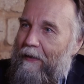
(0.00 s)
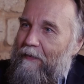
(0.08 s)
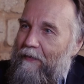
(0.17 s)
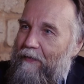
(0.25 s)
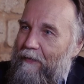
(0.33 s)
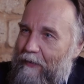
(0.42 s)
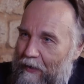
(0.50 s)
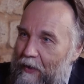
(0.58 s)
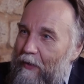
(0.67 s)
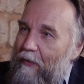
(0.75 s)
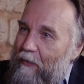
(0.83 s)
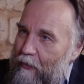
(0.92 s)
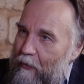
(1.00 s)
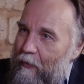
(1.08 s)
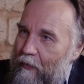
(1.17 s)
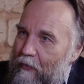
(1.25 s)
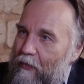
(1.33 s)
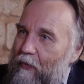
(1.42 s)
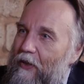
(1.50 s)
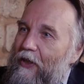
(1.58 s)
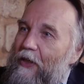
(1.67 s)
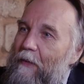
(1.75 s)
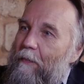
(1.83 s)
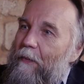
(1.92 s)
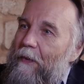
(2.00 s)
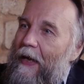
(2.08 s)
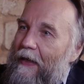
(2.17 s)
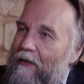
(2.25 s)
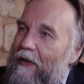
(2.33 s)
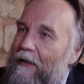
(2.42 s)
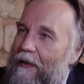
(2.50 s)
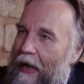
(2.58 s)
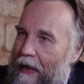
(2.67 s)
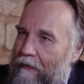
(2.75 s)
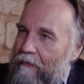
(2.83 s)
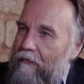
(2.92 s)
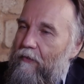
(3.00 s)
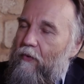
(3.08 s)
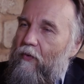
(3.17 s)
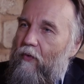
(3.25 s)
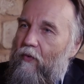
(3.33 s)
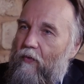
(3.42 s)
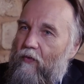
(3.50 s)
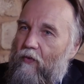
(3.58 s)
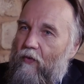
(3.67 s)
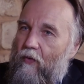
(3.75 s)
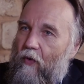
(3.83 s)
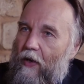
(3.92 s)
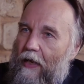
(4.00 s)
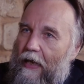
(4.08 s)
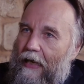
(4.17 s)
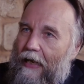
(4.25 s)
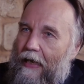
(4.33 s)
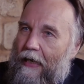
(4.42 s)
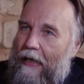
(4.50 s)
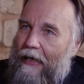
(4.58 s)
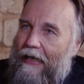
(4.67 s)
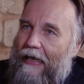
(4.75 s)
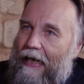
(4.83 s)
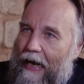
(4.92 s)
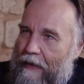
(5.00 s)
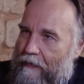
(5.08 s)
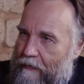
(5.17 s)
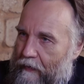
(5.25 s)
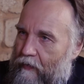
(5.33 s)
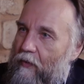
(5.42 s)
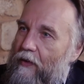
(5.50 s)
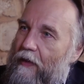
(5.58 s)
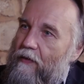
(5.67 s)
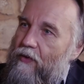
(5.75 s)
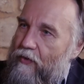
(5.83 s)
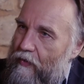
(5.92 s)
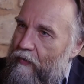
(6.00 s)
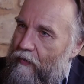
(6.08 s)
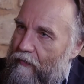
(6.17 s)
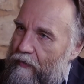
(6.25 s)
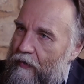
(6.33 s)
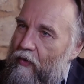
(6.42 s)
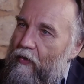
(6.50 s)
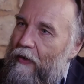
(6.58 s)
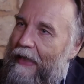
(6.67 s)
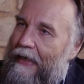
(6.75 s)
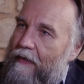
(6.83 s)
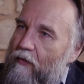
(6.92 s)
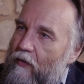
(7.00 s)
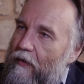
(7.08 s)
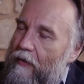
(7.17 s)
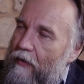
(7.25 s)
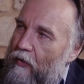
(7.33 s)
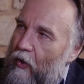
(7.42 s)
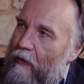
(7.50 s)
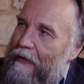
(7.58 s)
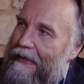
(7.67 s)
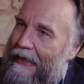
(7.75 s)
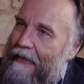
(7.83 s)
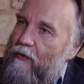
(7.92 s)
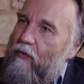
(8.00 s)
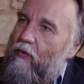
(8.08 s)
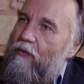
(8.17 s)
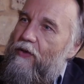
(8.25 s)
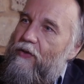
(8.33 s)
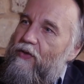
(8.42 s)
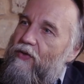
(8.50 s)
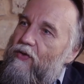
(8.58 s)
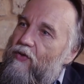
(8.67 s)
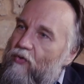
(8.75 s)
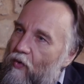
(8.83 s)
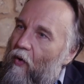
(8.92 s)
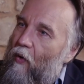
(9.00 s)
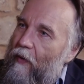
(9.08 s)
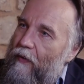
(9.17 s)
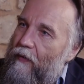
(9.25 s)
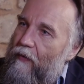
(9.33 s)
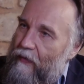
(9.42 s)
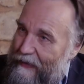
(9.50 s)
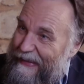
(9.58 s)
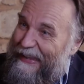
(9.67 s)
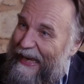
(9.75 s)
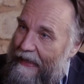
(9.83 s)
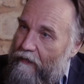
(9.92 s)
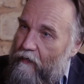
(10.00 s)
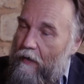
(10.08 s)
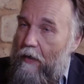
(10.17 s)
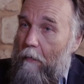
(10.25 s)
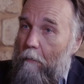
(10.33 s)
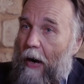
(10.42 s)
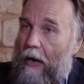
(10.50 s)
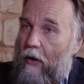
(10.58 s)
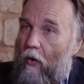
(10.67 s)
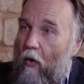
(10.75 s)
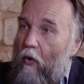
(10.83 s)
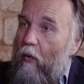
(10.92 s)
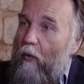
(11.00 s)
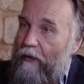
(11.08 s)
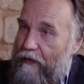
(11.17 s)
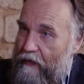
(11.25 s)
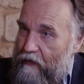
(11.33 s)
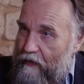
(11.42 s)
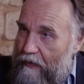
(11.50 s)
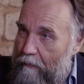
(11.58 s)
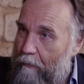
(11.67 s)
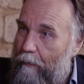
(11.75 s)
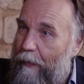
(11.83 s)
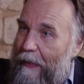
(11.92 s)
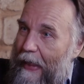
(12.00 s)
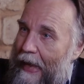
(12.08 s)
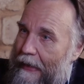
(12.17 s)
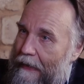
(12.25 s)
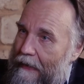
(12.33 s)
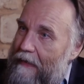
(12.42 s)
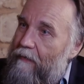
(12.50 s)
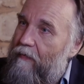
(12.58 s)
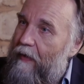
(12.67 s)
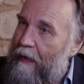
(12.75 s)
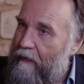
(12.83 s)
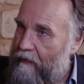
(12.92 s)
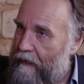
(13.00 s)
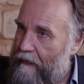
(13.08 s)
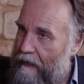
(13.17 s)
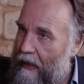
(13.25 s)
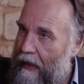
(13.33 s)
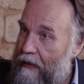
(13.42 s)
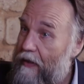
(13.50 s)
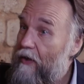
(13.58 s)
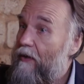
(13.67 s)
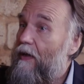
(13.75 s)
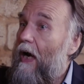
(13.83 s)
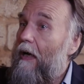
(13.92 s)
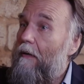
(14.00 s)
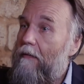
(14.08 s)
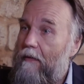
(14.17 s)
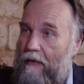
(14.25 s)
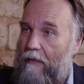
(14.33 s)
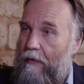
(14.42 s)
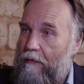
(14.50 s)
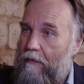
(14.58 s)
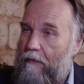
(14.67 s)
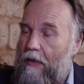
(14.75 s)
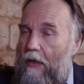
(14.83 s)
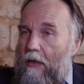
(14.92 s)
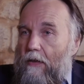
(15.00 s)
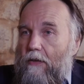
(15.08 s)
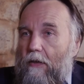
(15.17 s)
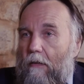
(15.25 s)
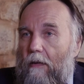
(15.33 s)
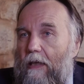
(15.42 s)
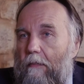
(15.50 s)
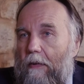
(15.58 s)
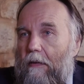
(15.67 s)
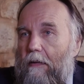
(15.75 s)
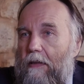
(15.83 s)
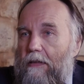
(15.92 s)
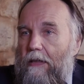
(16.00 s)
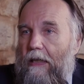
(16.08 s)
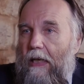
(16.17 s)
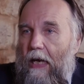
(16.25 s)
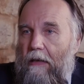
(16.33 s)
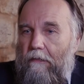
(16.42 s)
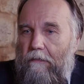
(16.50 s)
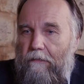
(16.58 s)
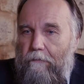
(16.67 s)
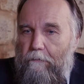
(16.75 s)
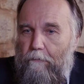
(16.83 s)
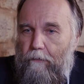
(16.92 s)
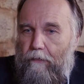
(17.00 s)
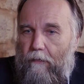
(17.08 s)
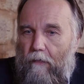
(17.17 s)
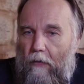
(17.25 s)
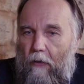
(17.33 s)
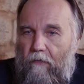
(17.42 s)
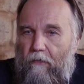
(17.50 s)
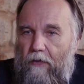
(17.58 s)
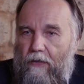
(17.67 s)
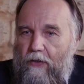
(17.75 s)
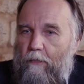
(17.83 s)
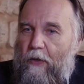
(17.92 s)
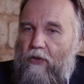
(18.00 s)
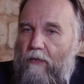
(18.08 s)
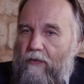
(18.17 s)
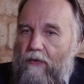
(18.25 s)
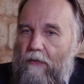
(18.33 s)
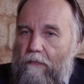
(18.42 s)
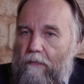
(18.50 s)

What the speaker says: that, mm-hmm. to keep that alive, mm-hmm. to guard that, to conserve that, and don't let to destroy that by all these bloody events that are around Lebanon. Mm-hmm. So Lebanon is a kind of special